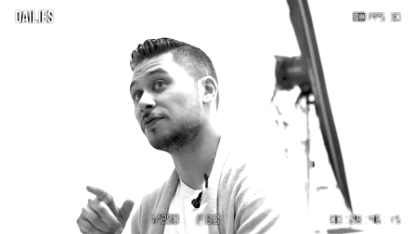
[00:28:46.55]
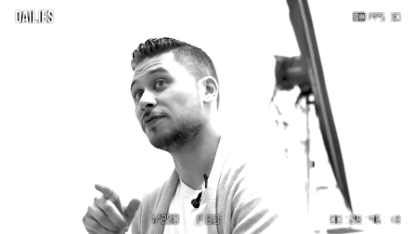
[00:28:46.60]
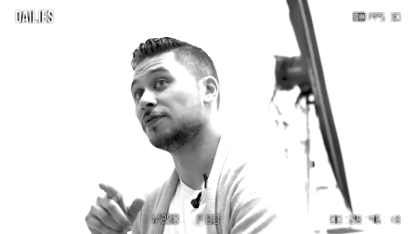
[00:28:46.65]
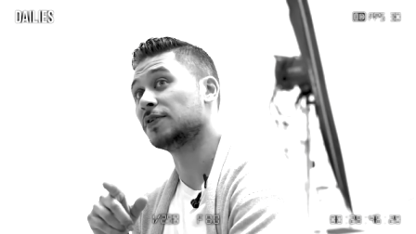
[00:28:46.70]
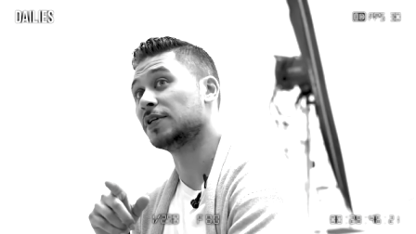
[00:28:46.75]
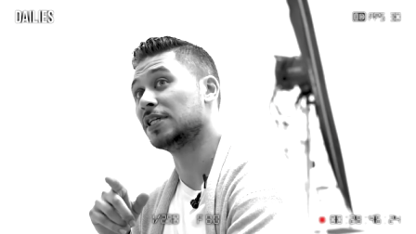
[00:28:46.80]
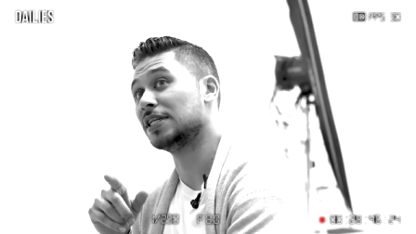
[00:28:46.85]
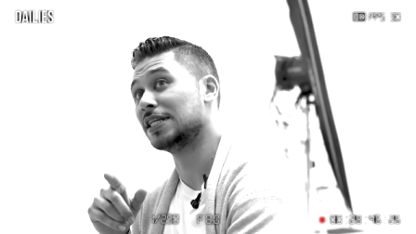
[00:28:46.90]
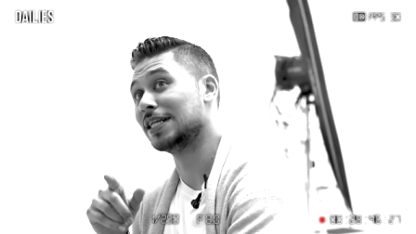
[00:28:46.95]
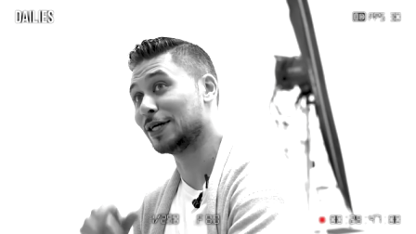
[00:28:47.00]

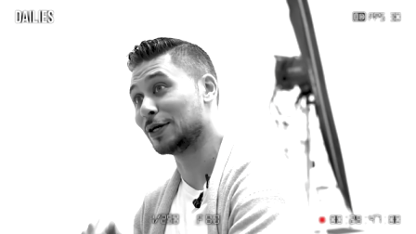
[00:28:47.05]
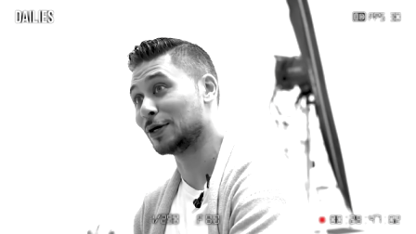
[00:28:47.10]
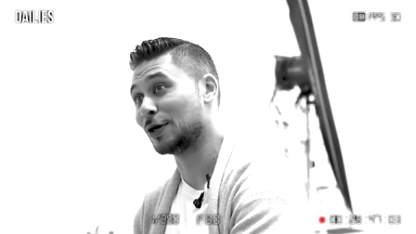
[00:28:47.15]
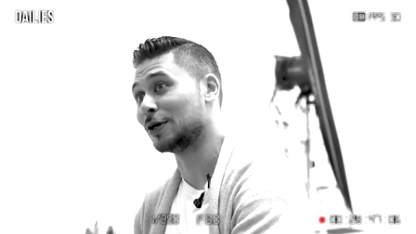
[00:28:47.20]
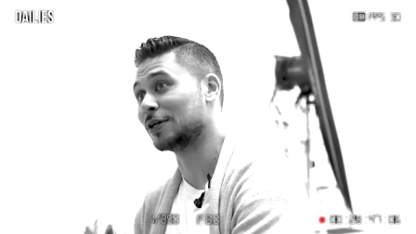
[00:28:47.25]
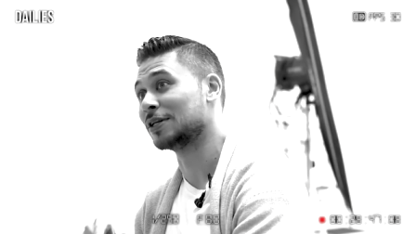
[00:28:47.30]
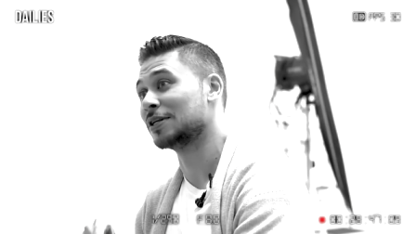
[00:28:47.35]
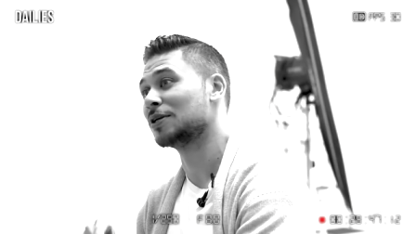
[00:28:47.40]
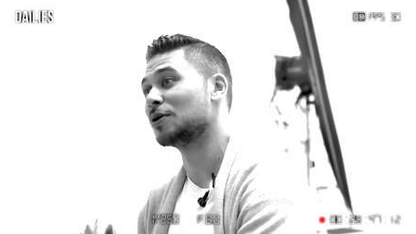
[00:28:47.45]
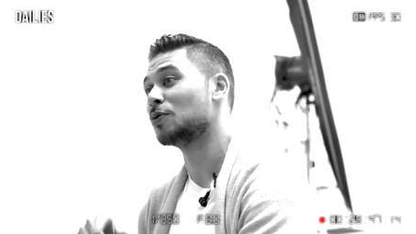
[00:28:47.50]
for
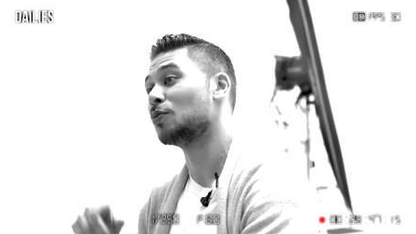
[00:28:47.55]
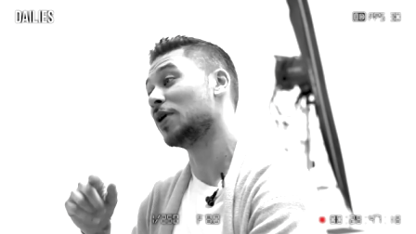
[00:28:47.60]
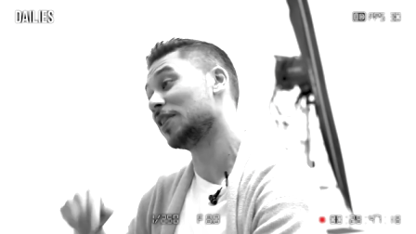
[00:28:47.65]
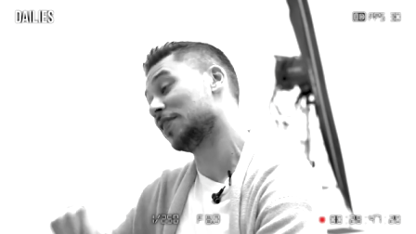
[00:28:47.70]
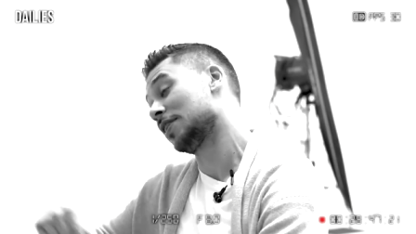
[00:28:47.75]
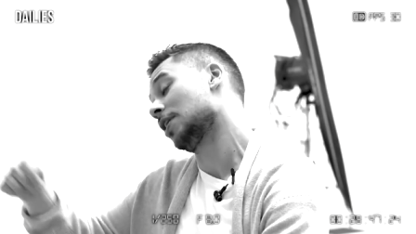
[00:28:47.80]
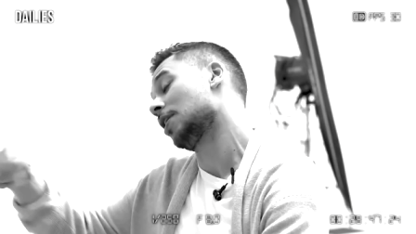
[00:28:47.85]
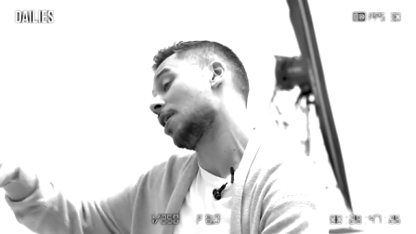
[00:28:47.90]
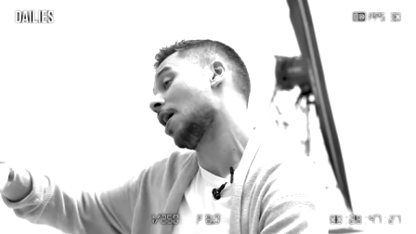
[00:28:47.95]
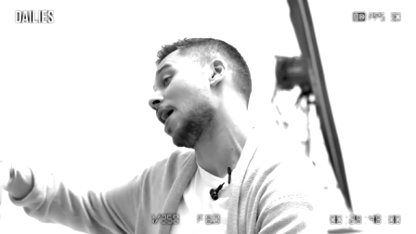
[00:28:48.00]
Leon
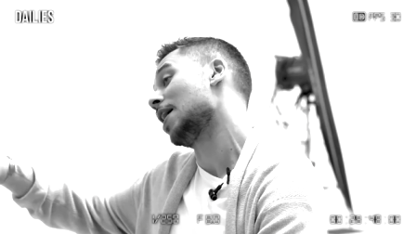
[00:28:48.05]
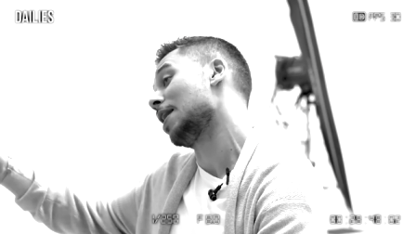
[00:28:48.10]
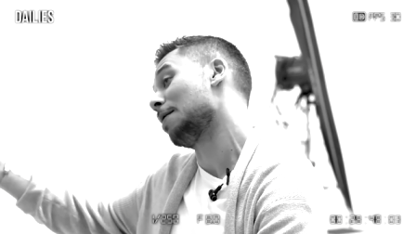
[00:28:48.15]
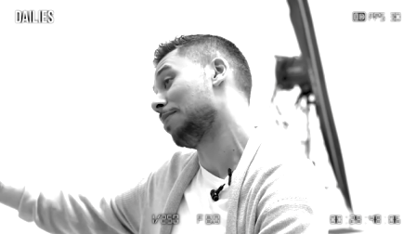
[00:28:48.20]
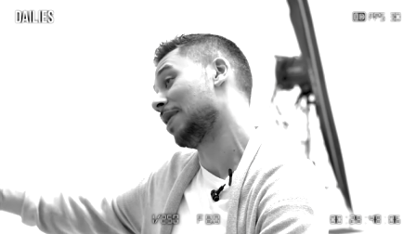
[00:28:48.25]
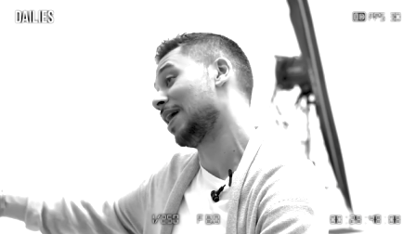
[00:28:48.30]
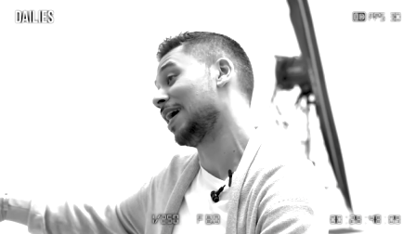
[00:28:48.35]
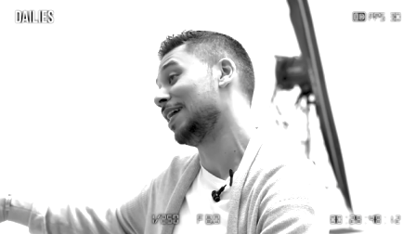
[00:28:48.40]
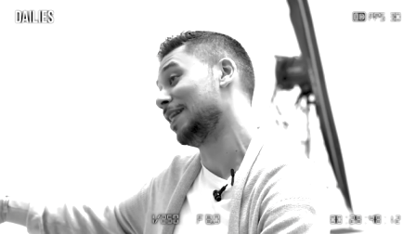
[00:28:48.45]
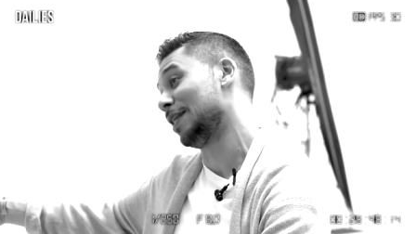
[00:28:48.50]
with the guy
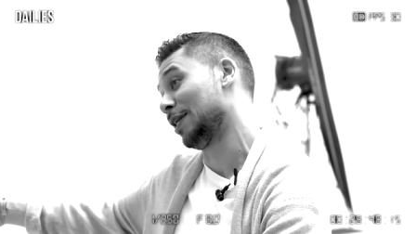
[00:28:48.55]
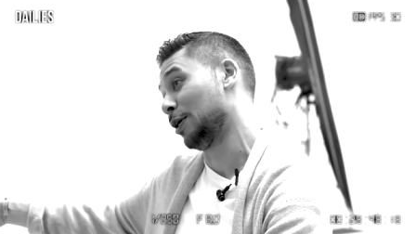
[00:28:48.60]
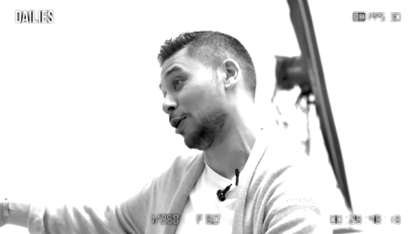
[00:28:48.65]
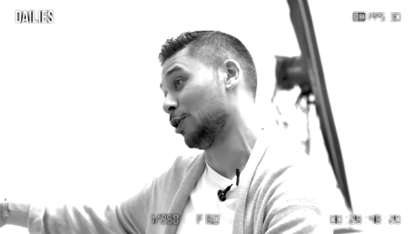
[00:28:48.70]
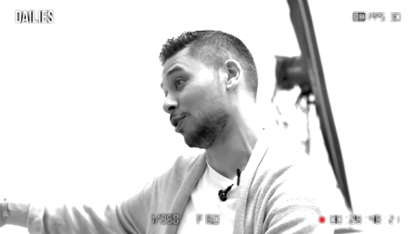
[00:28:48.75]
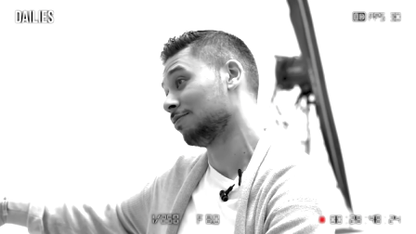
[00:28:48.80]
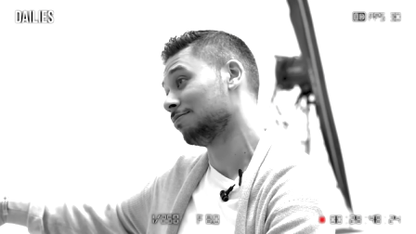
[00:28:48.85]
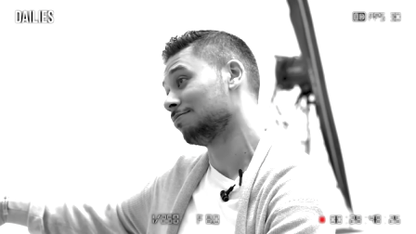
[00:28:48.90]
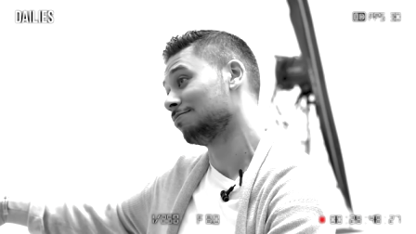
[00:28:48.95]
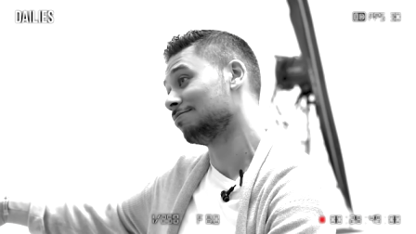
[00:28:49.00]
that played
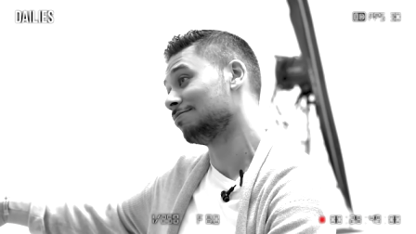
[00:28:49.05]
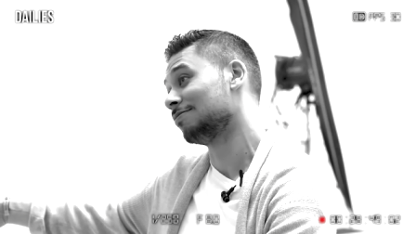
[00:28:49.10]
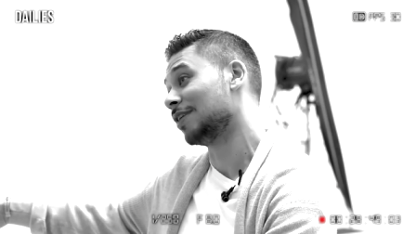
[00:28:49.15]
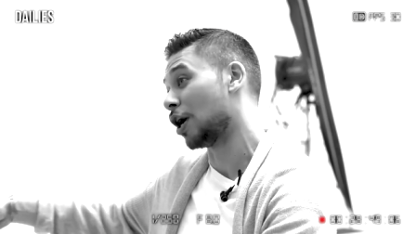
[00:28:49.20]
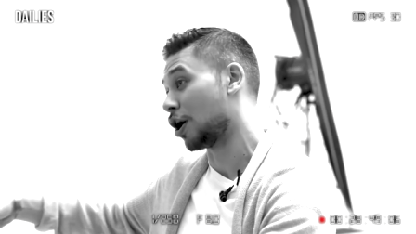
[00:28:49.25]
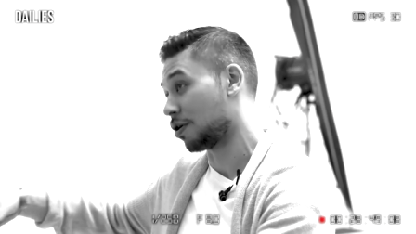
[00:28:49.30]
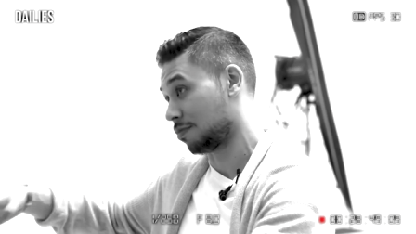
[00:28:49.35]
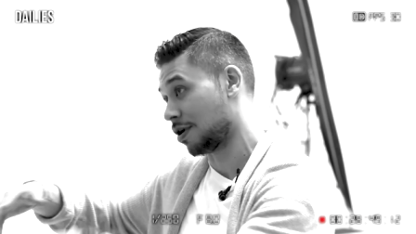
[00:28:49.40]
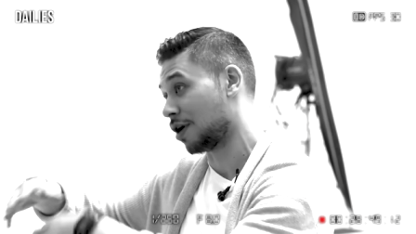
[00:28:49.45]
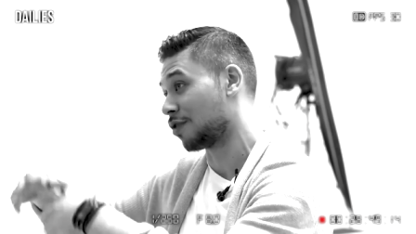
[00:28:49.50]
Leon
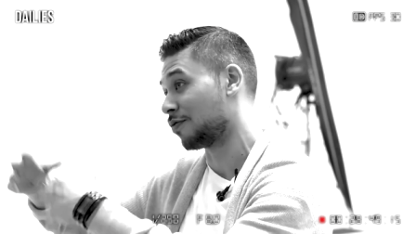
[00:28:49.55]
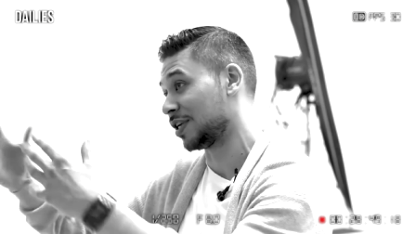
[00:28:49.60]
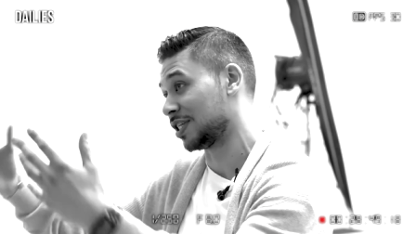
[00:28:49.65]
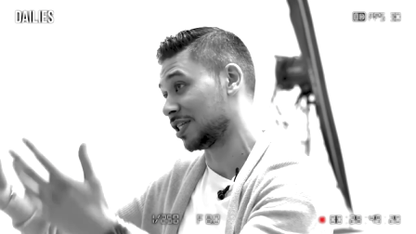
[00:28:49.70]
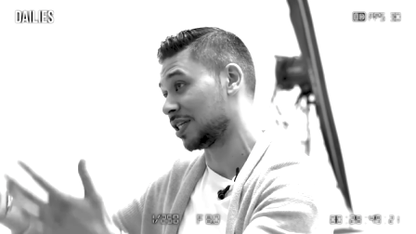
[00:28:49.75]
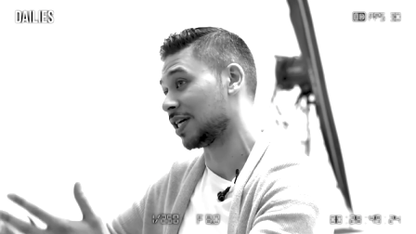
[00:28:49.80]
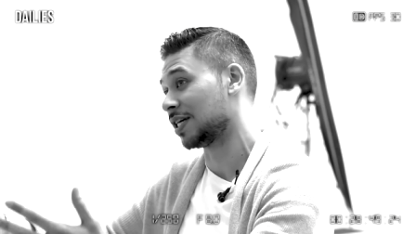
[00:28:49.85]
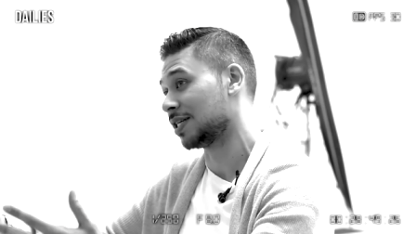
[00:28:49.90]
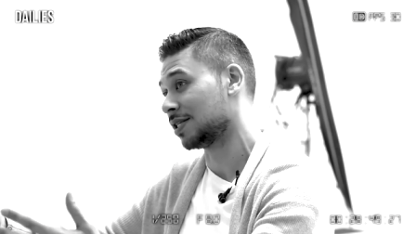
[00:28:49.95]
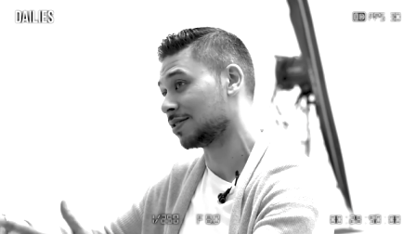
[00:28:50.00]

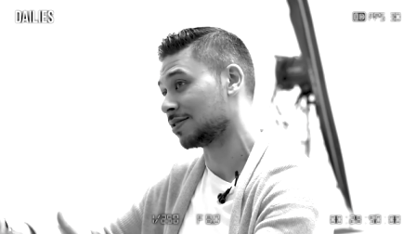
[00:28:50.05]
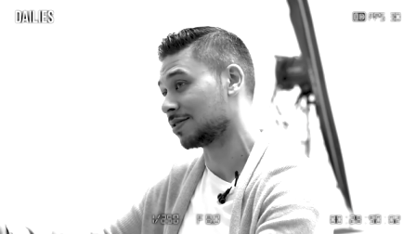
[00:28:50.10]
originally.